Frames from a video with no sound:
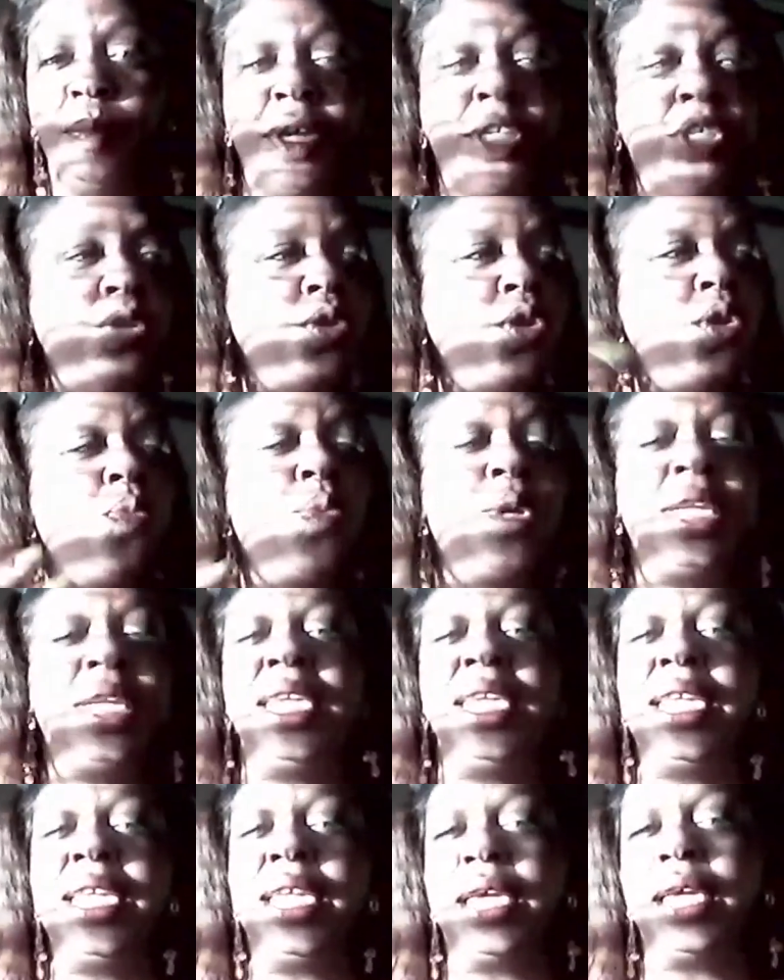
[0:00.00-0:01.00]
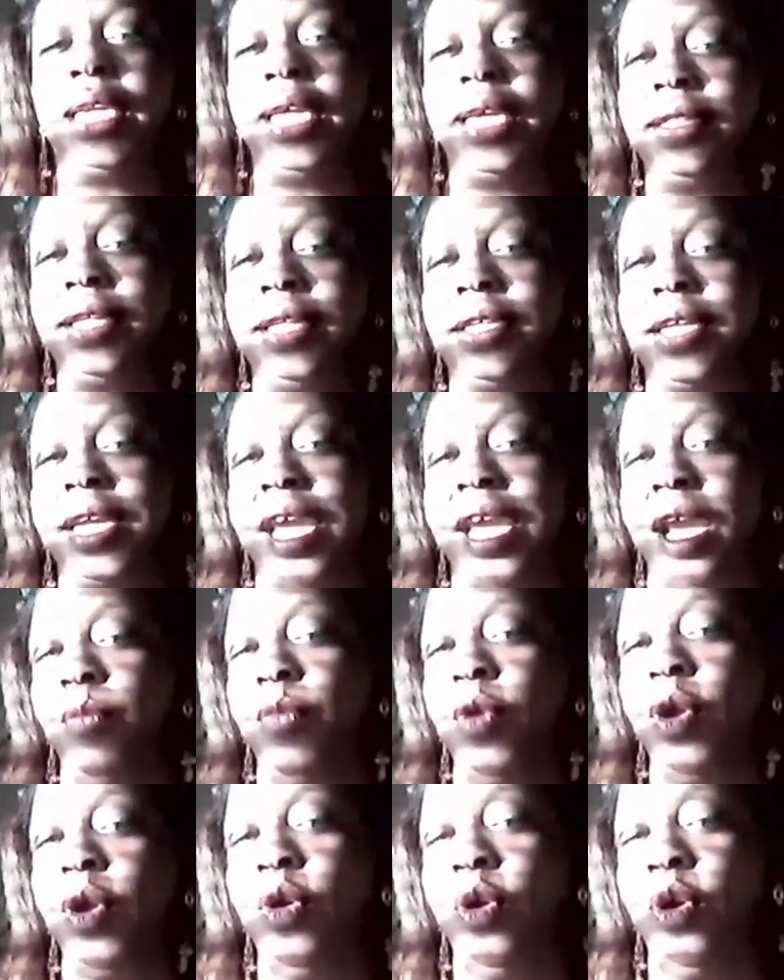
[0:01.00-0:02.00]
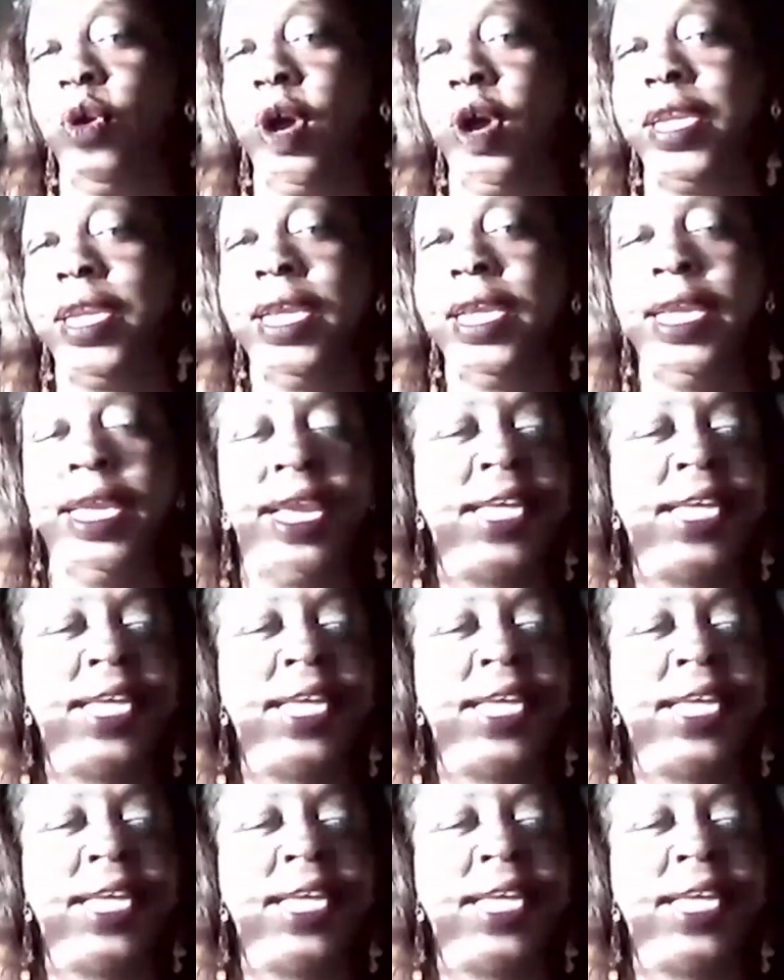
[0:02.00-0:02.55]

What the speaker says: but do you really need to click the camera on